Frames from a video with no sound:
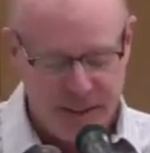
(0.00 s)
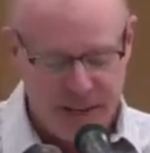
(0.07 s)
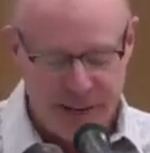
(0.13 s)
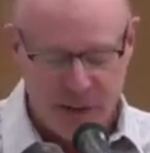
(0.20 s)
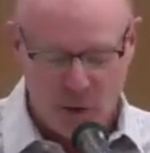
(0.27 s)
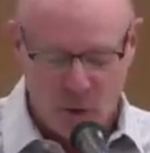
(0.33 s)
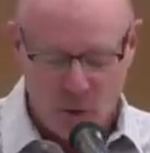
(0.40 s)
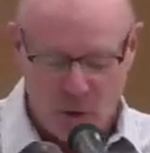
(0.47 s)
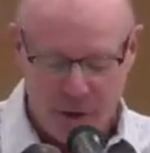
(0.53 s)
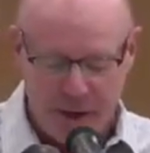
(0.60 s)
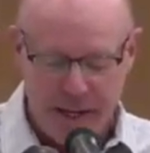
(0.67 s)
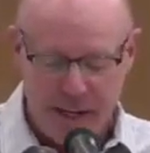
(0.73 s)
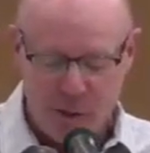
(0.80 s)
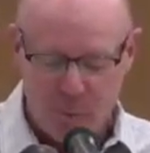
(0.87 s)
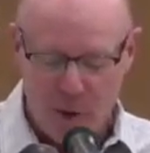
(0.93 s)
and the
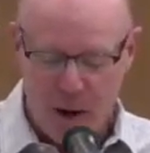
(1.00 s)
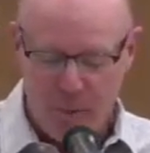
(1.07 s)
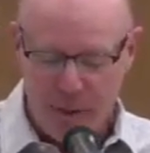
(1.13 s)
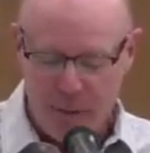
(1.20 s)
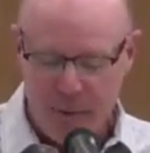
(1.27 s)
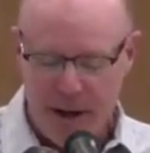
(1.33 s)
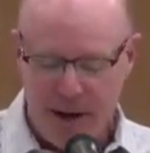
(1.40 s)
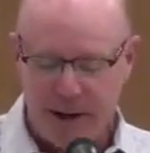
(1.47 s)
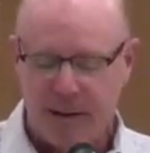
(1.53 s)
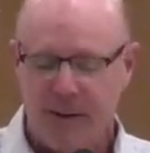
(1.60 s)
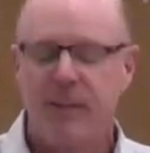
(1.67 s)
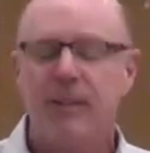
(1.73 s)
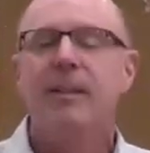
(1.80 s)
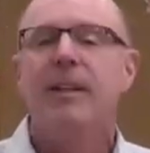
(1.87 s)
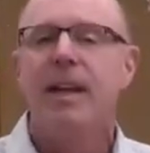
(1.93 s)
Lord has brought me
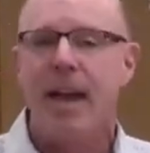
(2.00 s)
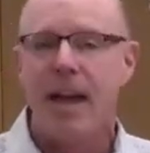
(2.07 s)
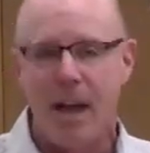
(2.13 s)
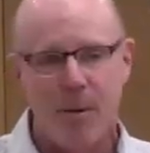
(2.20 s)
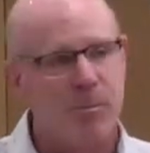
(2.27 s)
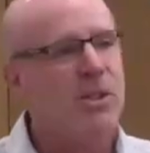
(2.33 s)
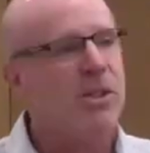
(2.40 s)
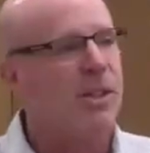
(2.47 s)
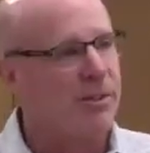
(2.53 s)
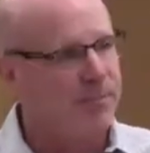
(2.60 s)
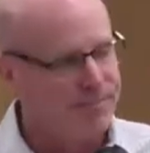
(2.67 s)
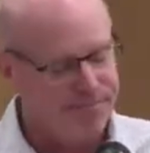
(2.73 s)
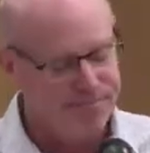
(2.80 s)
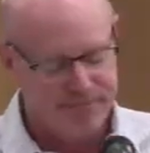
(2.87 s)
back empty.